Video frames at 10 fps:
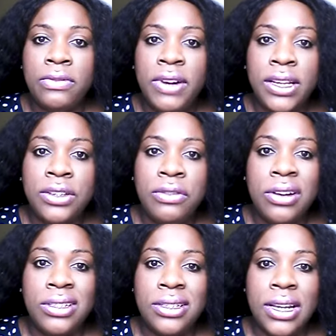flexi
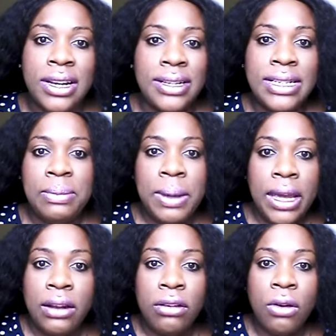rods in and dip
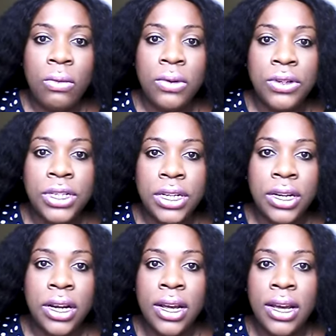it in hot
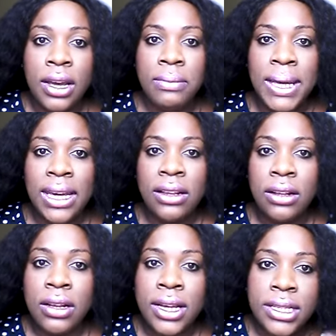water and make
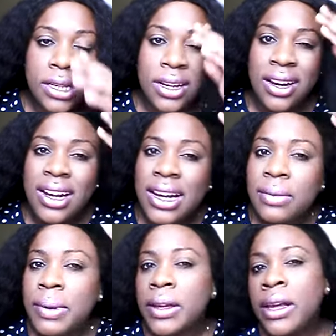it nice and curly
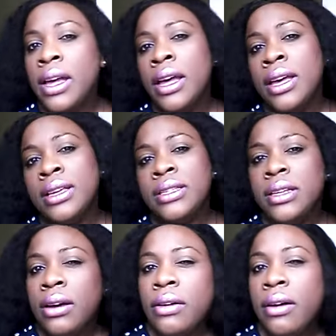but
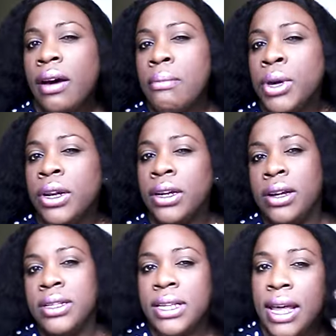so I'm gonna
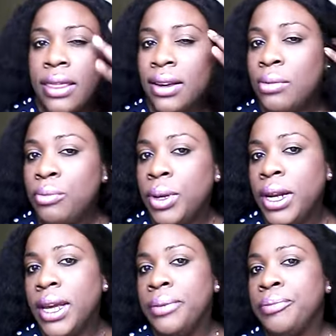contact the
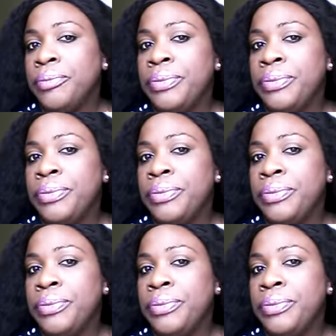company